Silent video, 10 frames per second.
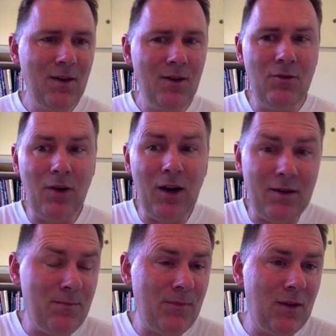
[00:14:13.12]

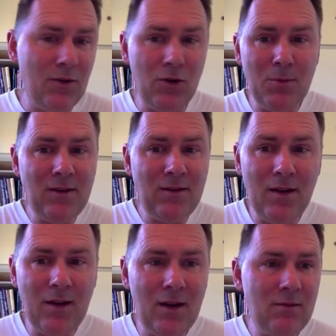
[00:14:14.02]
Right, so you might say
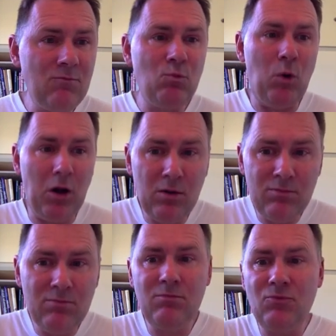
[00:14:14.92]
that,
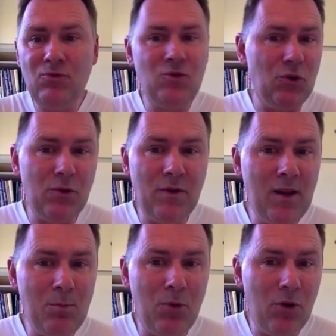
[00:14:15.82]
well, children,
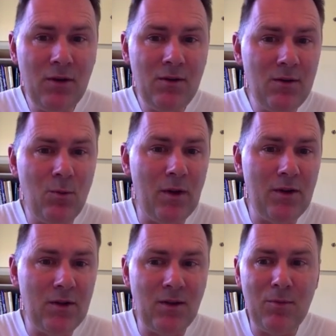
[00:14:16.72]
they point when
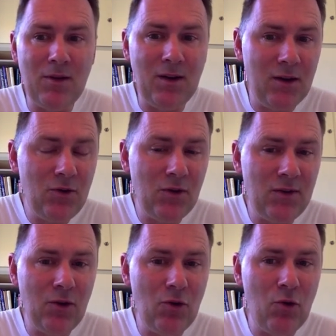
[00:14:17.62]
there's something
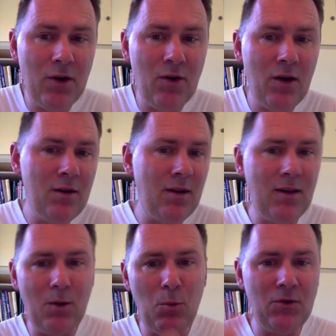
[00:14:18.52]
interesting going on that
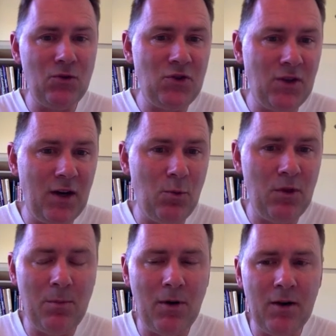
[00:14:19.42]
they want to share
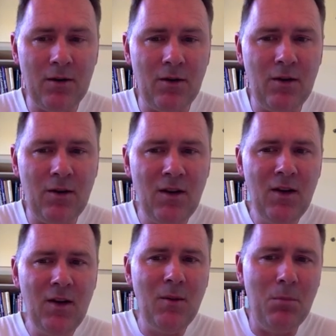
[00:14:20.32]
with a partner,
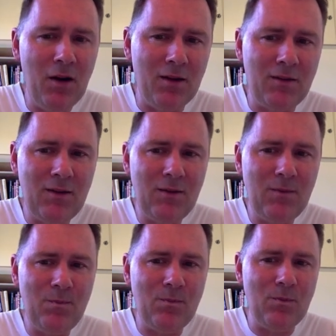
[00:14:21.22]
but
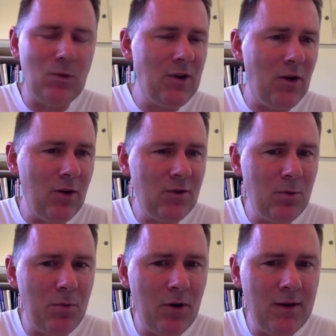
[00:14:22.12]
do they
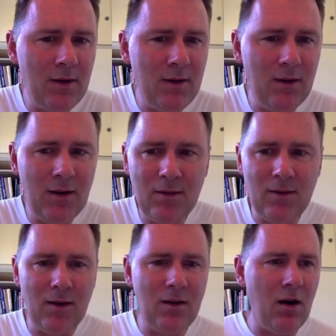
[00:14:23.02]
also point at things
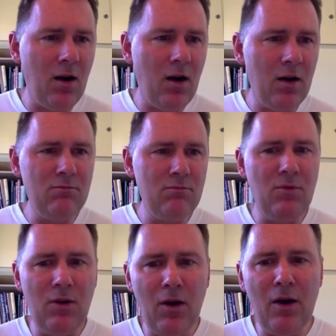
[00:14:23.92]
that are
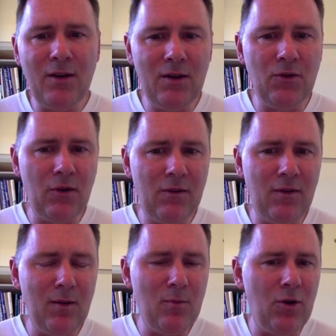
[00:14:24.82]
not
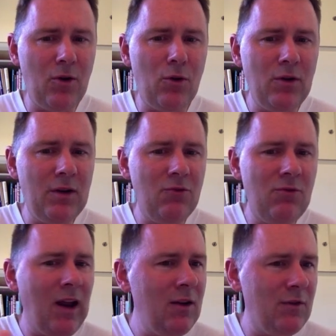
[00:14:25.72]
interesting but only
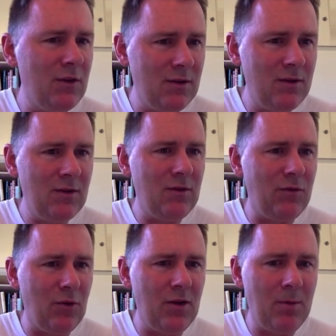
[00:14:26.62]
relevant
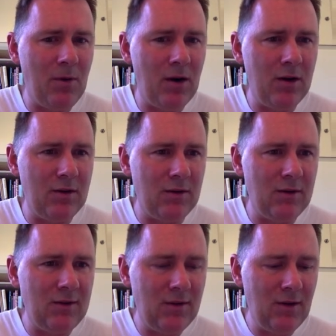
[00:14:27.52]
for their
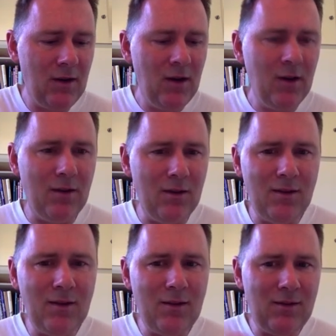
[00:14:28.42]
partners? This
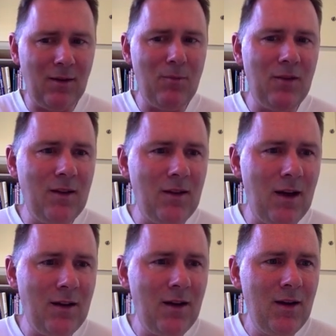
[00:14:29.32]
is something
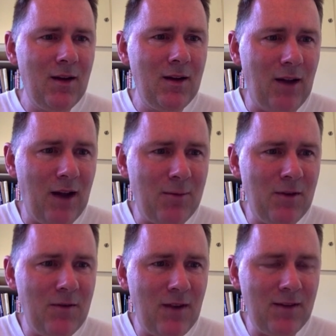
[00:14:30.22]
that has been
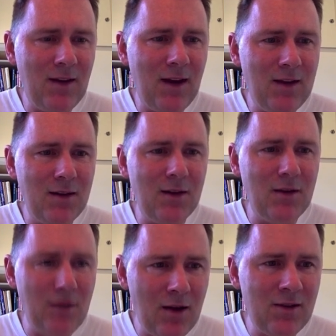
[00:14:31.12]
investigated in
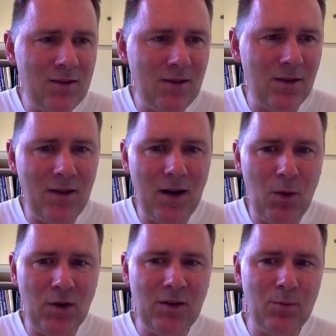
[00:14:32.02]
another study that I
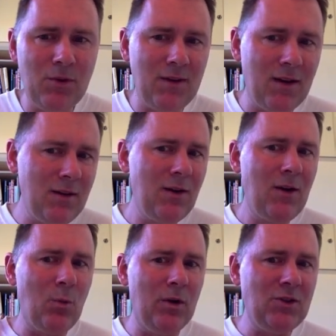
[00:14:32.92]
want to present,
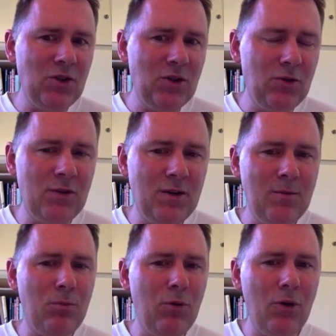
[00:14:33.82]
where children
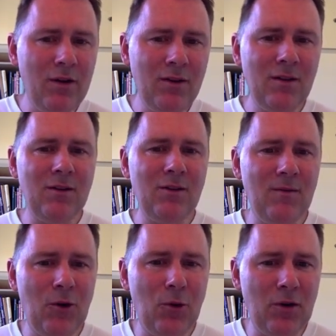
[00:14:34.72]
point
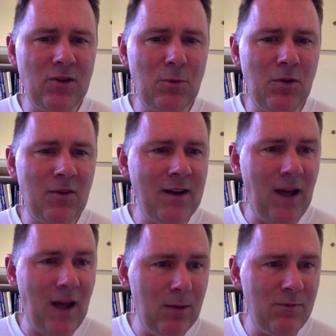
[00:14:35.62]
in order to provide
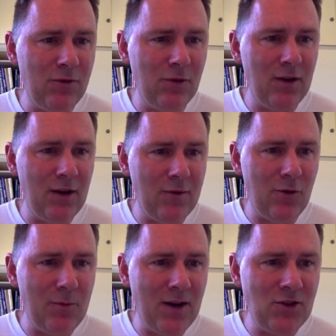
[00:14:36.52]
helpful
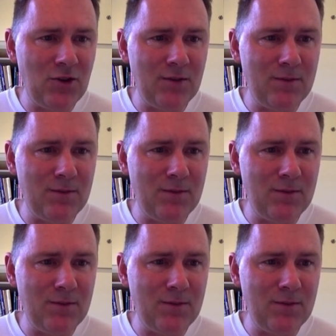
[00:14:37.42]
information.